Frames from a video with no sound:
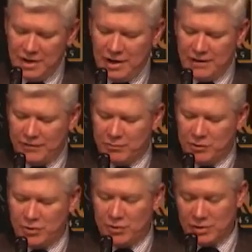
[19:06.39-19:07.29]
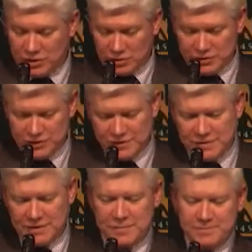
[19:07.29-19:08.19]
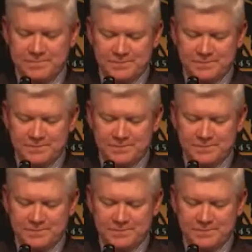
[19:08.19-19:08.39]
and for moral consciousness.